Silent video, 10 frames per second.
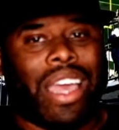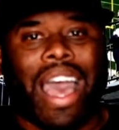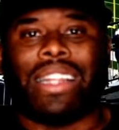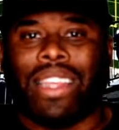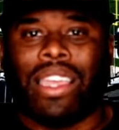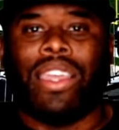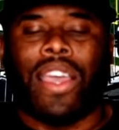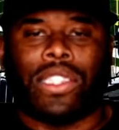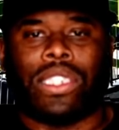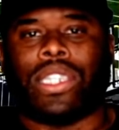I think he
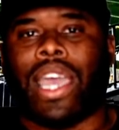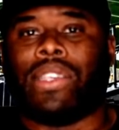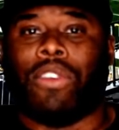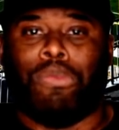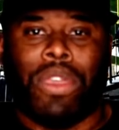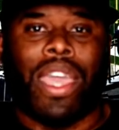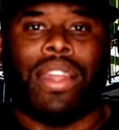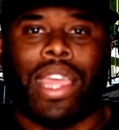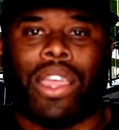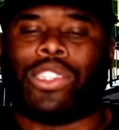has a chance of
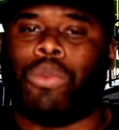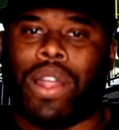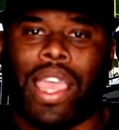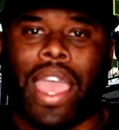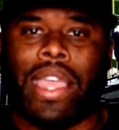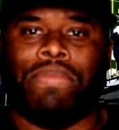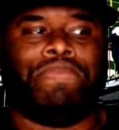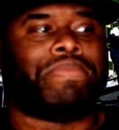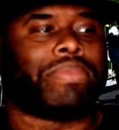being there at twenty-eight.